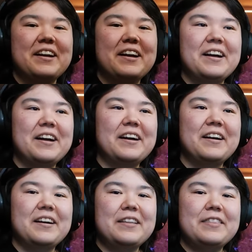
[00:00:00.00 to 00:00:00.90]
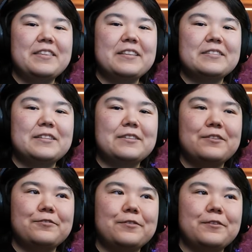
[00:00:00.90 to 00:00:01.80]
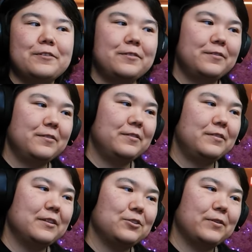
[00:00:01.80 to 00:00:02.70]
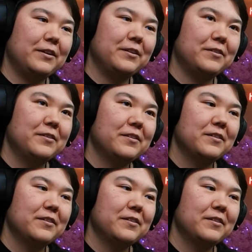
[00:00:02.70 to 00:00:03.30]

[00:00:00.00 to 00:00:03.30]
I think that's it, though, for the trailer.